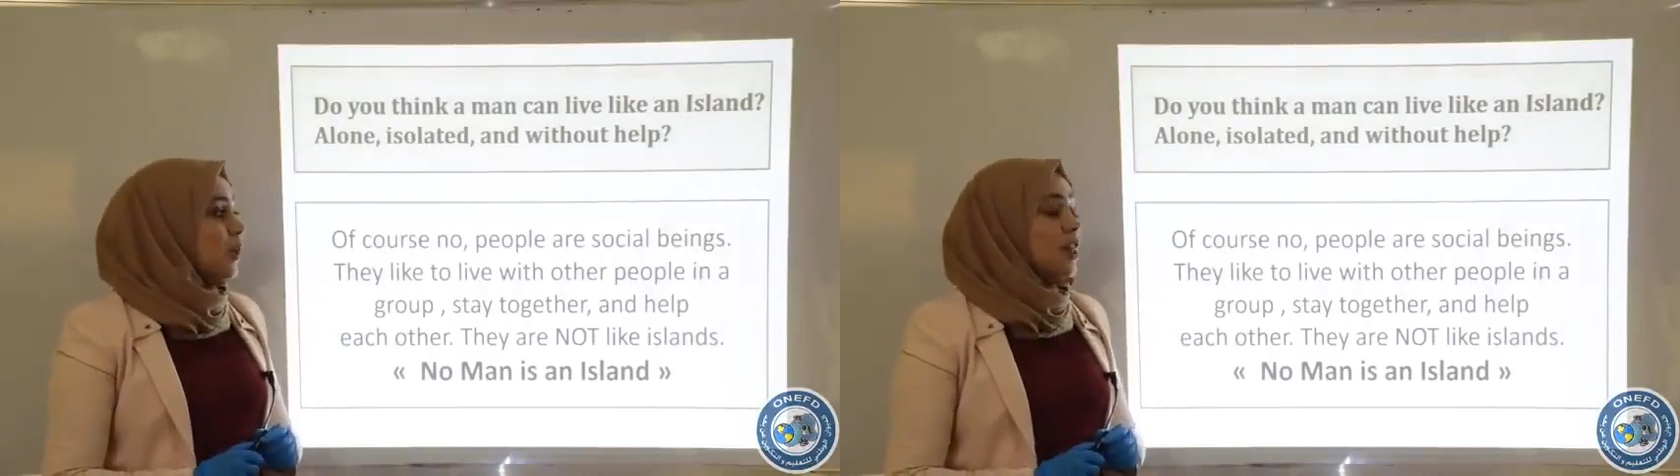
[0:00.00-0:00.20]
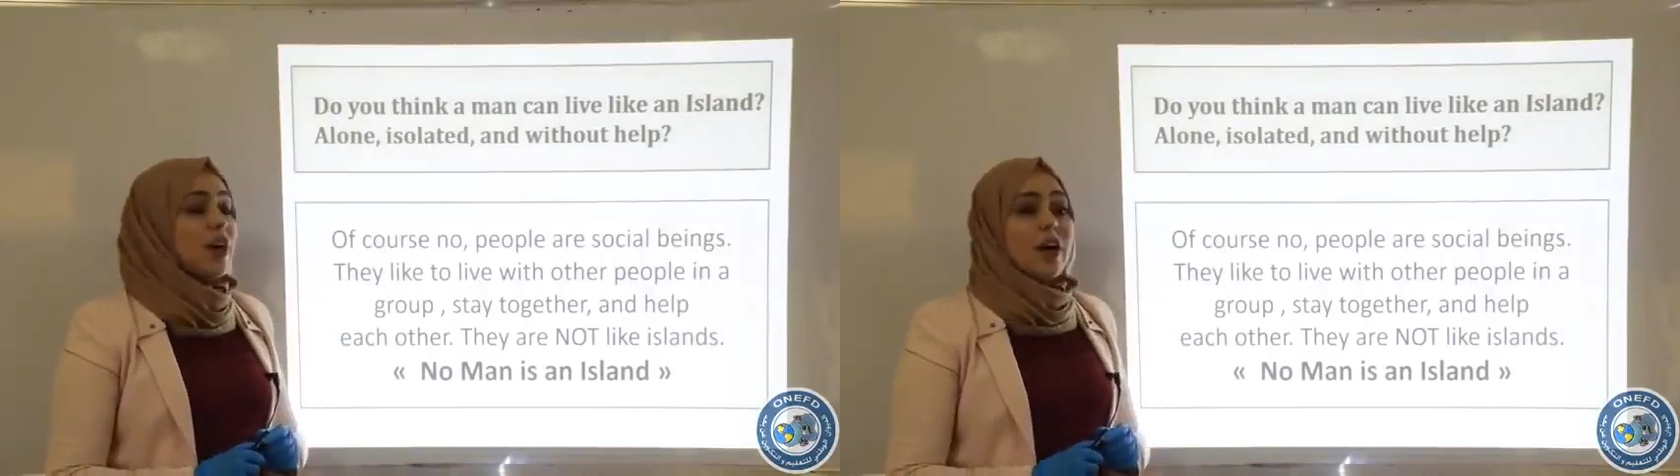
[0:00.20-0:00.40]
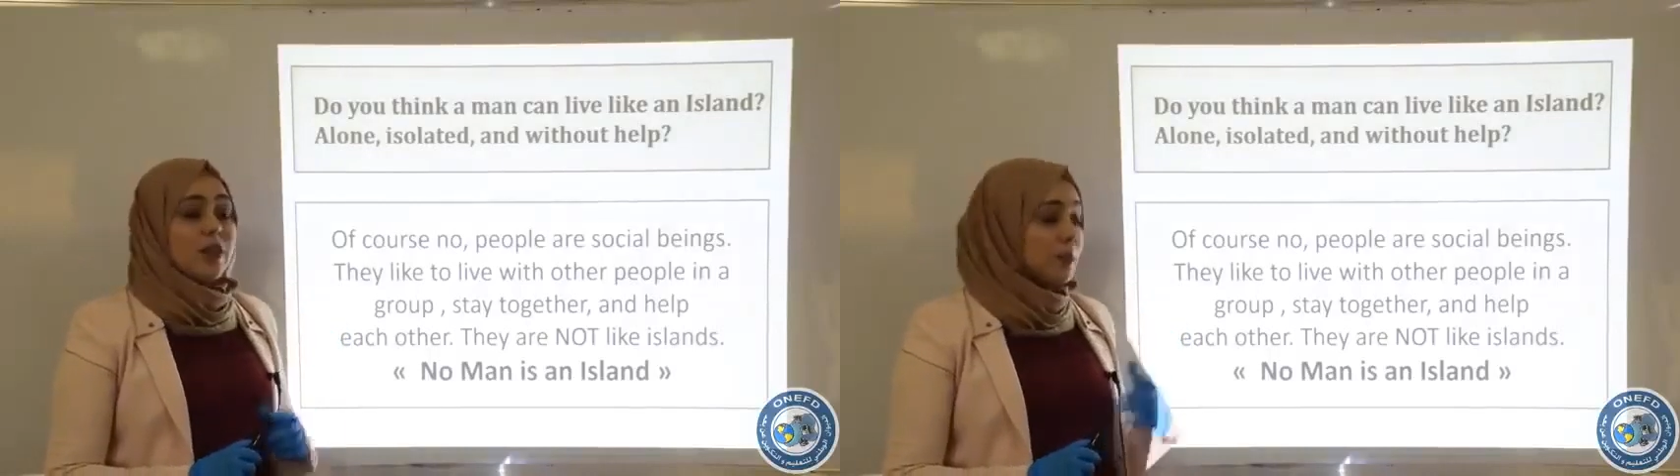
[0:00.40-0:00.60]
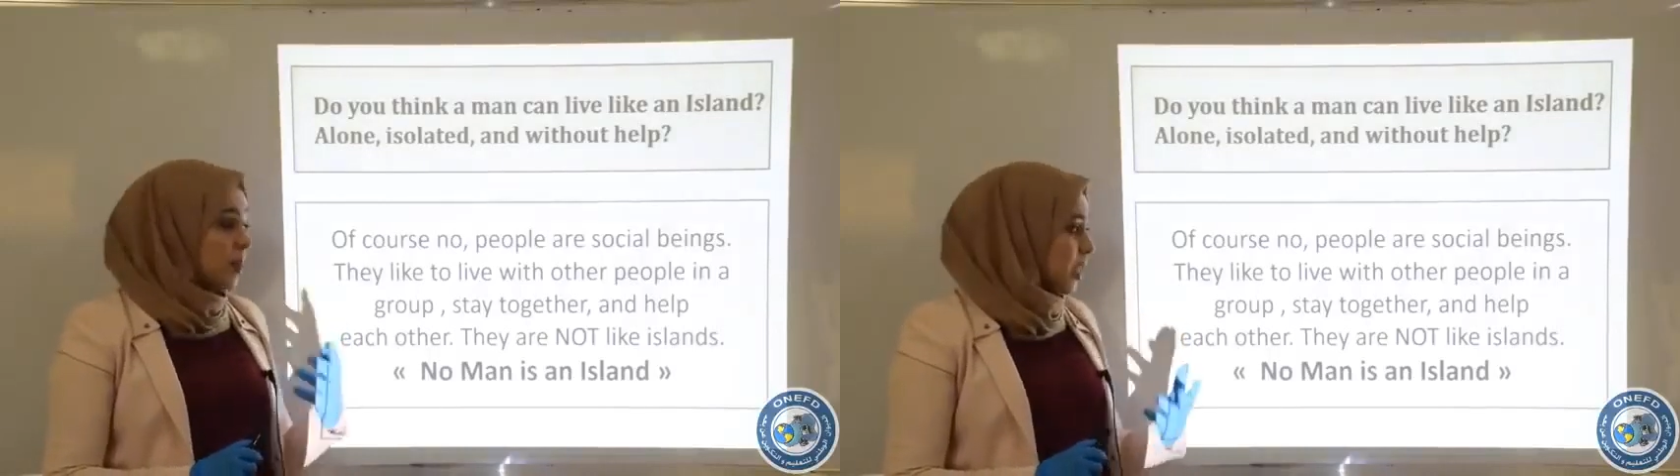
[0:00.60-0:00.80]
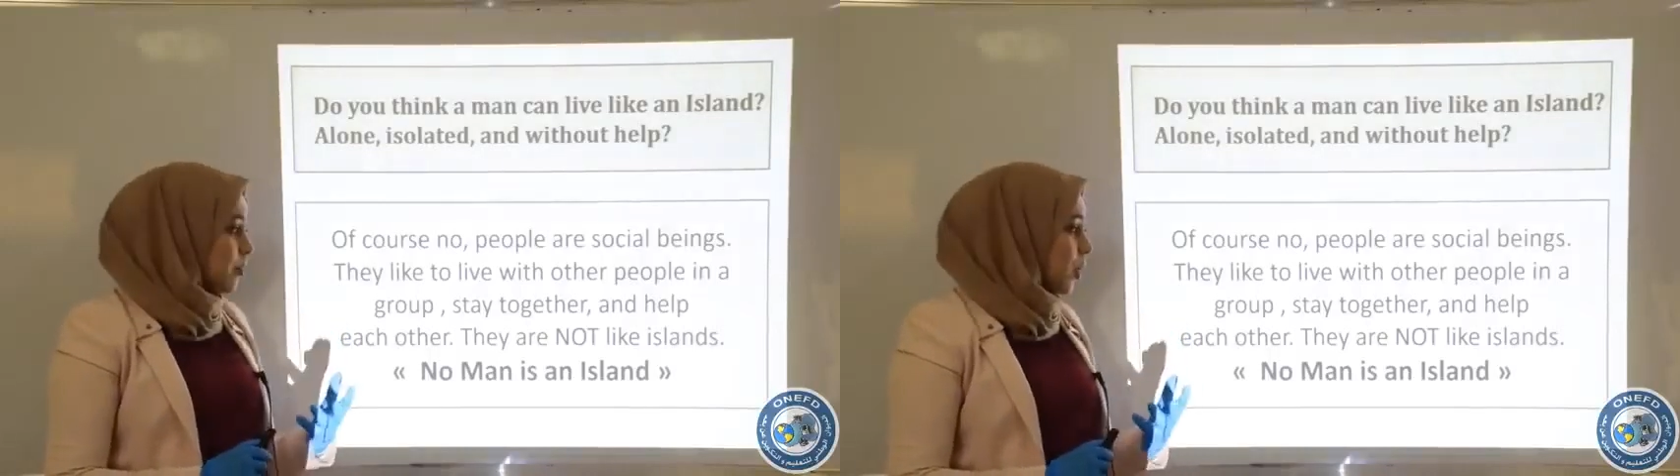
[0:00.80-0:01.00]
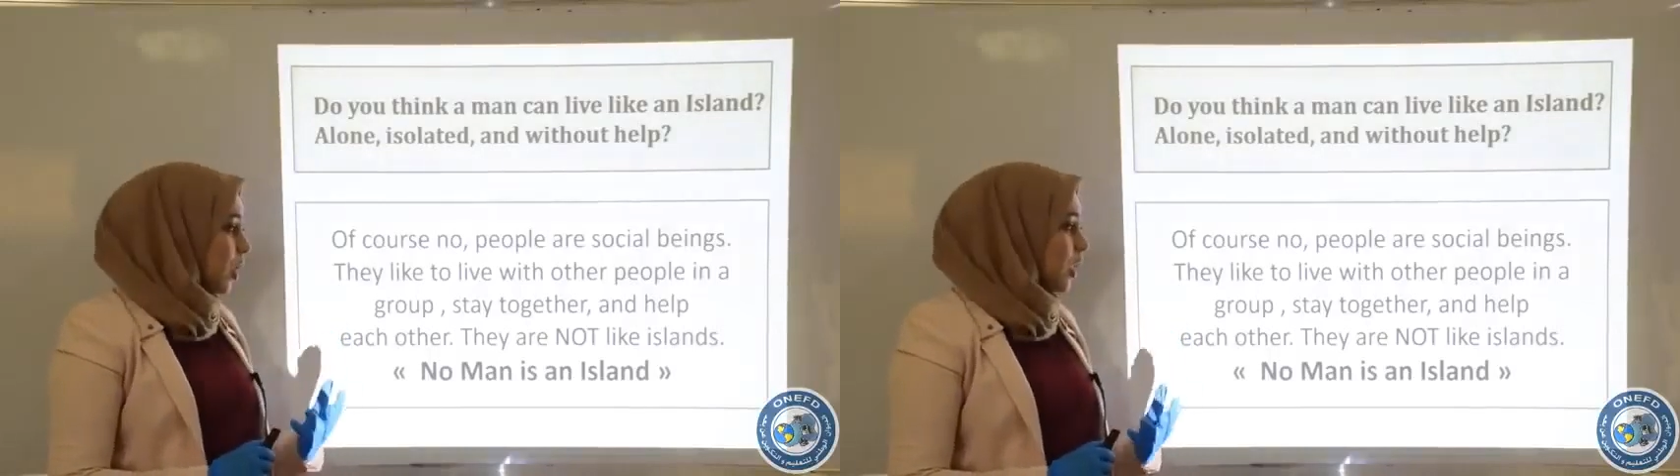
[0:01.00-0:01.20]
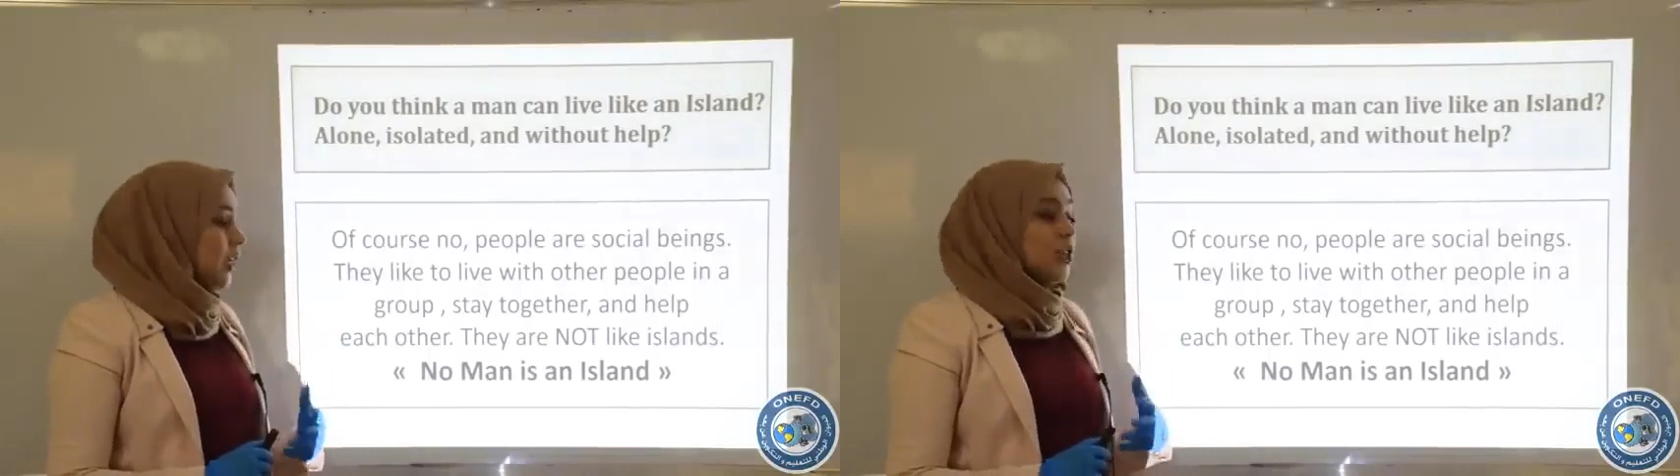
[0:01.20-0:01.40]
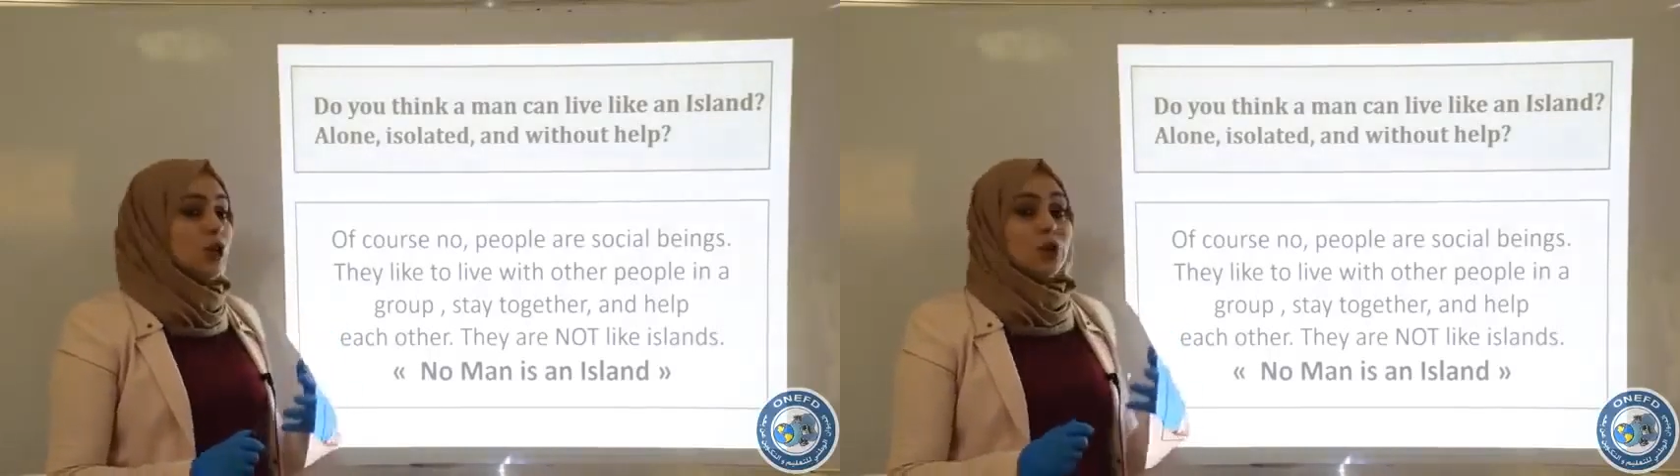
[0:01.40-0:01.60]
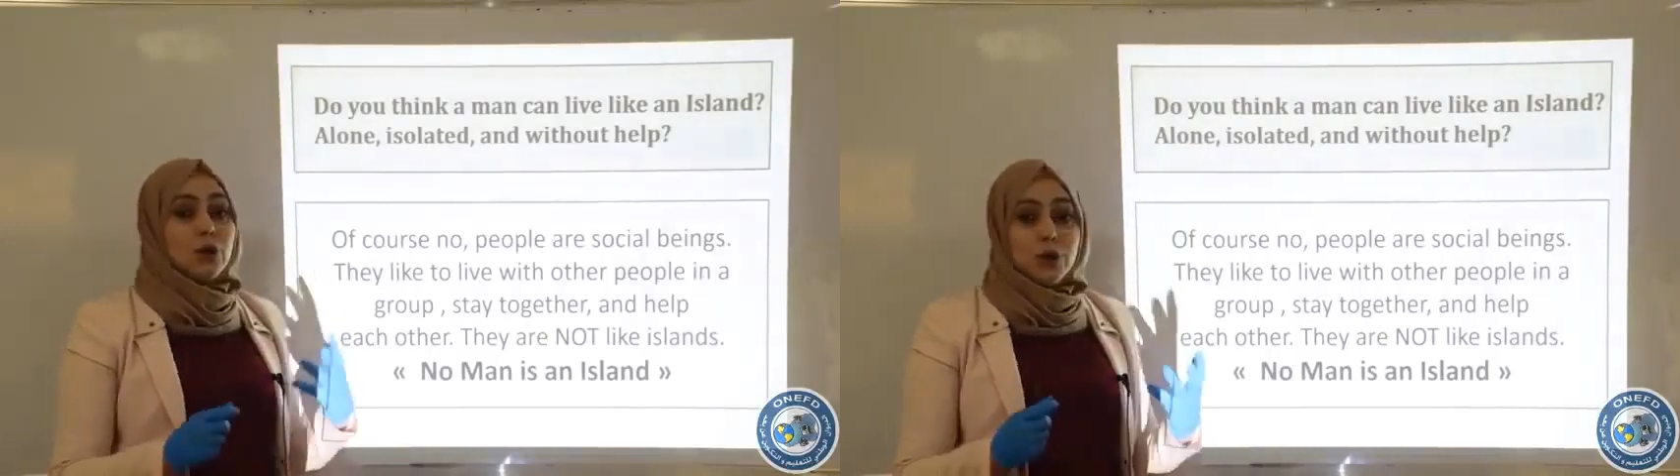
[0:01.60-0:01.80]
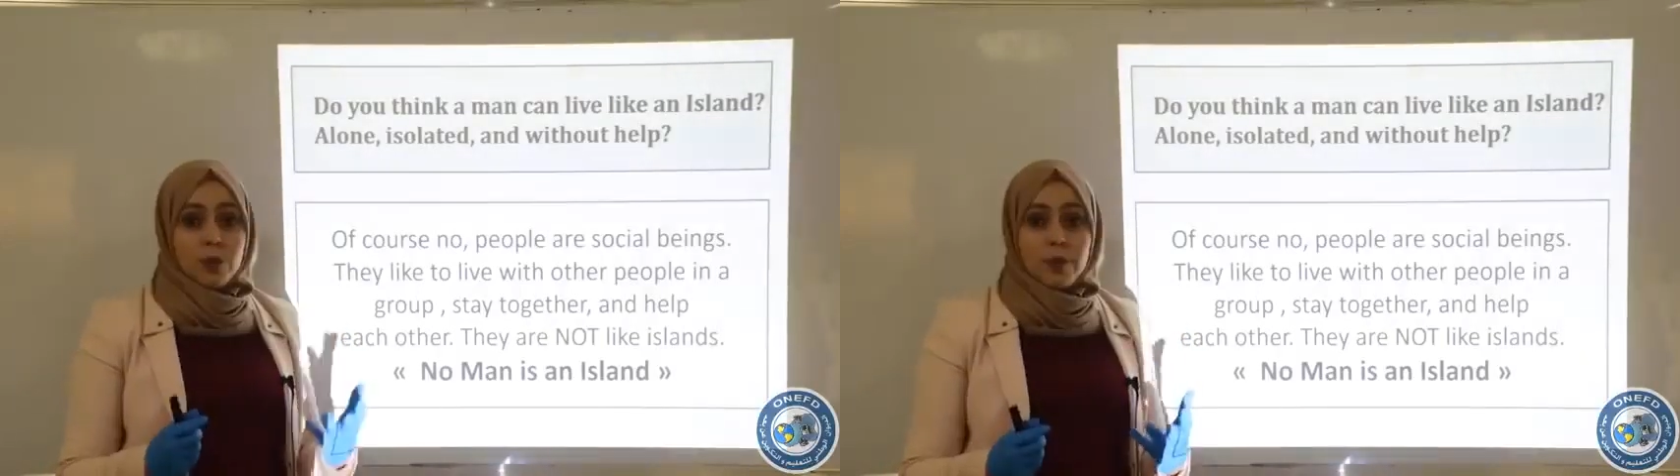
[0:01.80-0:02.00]
with other people in a
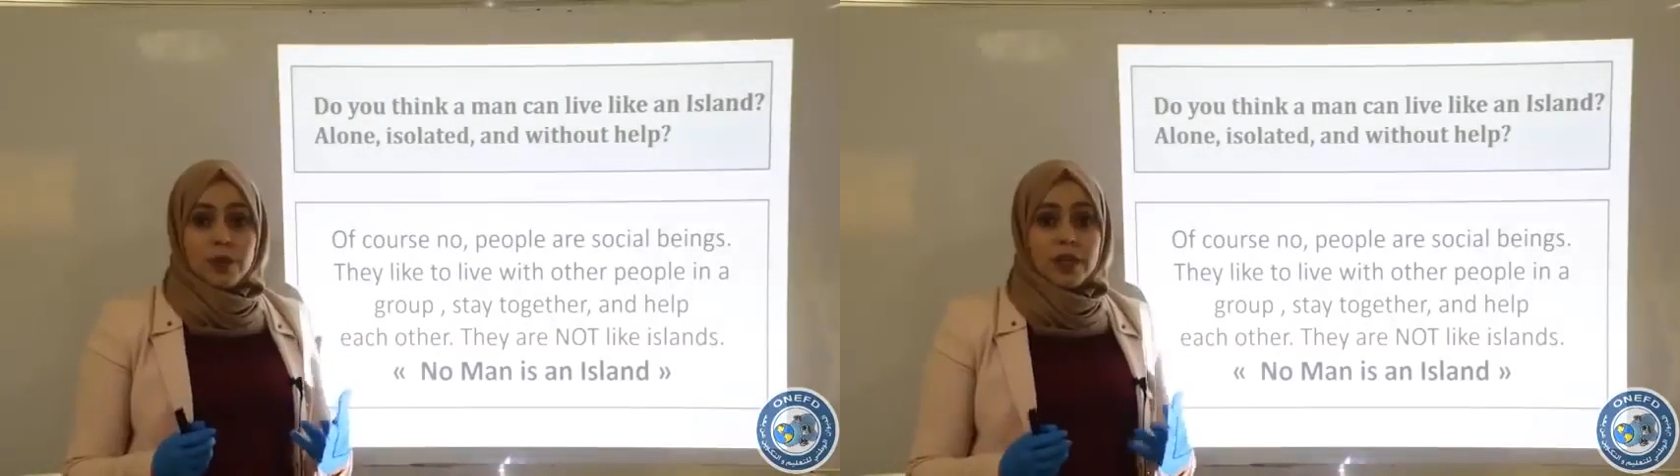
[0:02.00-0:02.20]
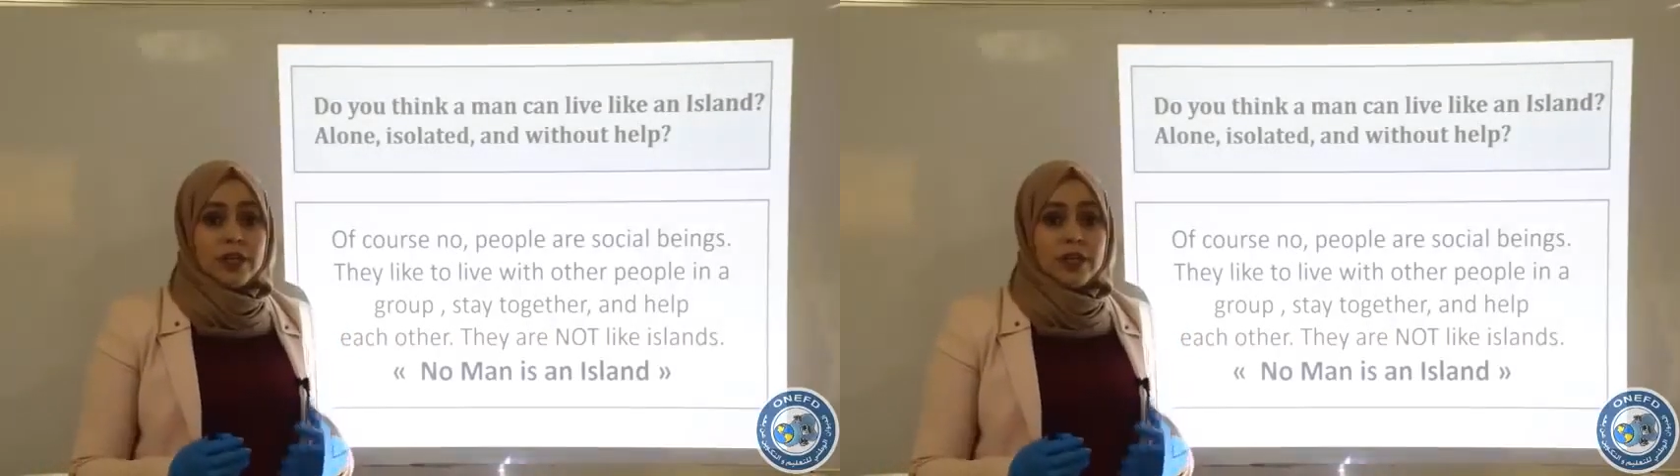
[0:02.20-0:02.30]
group,